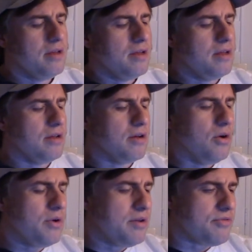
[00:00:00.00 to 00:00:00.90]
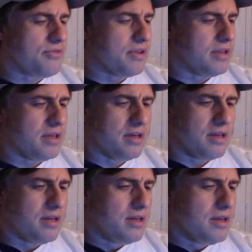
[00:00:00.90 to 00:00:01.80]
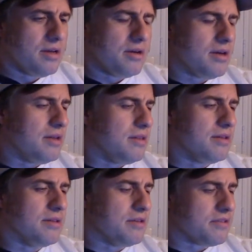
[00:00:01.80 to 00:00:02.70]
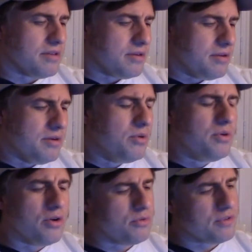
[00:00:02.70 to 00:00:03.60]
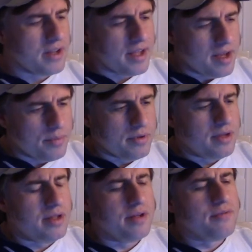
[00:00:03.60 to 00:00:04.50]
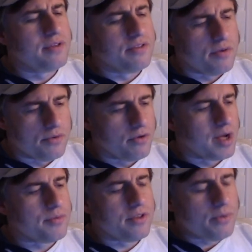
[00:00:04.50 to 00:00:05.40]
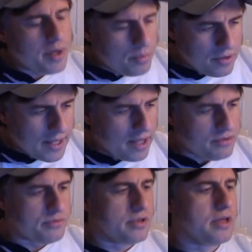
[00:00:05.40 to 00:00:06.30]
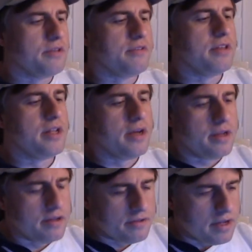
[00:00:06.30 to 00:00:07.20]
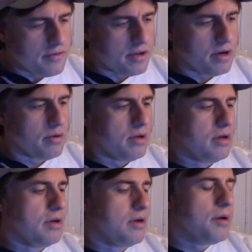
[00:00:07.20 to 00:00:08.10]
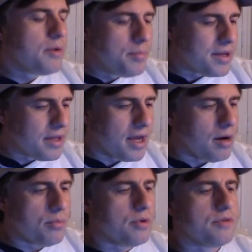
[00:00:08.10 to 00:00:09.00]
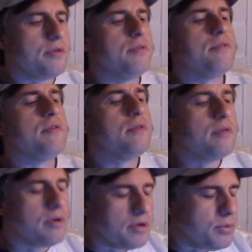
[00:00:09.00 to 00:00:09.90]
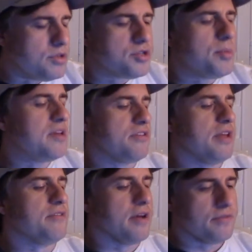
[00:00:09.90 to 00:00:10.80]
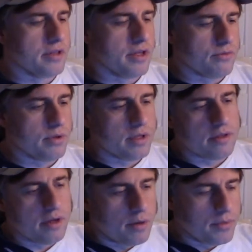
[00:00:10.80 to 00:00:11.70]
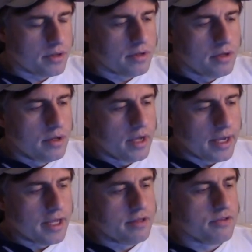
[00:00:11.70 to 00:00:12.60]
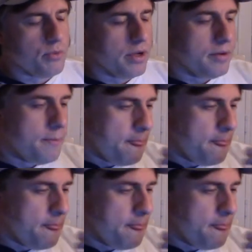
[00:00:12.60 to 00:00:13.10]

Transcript: You know, you're going into Philly. Eh, listen, who knows what's going to happen? Everything's up for grabs. That's why they put Dallas Philly on Sunday night because you never know. I'm going to pick the Cowboys because you know, it would just make sense after last week that they come in and get this win.